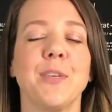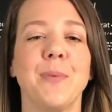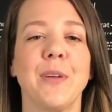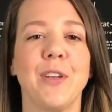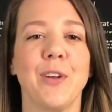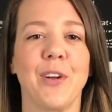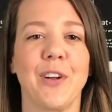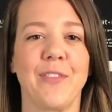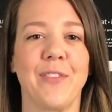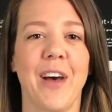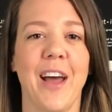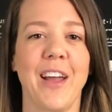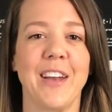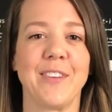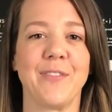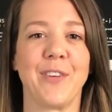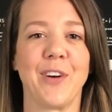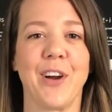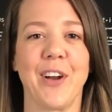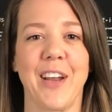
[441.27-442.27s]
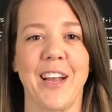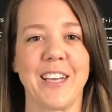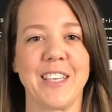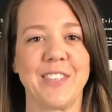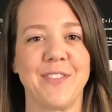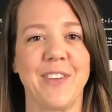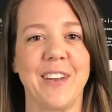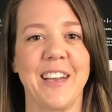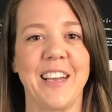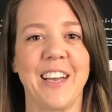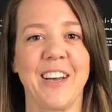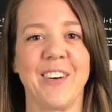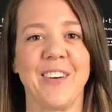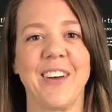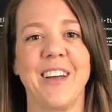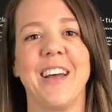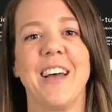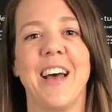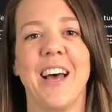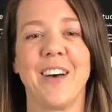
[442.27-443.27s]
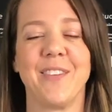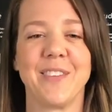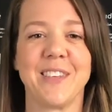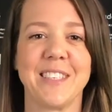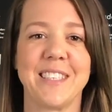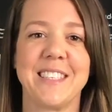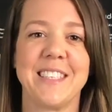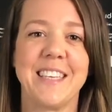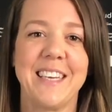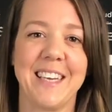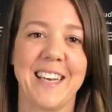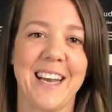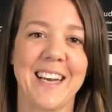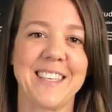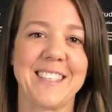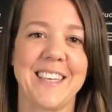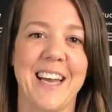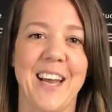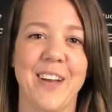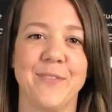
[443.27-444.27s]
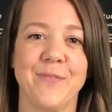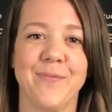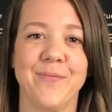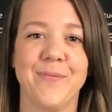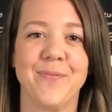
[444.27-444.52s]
be notified for our next video, and we'll see you next time.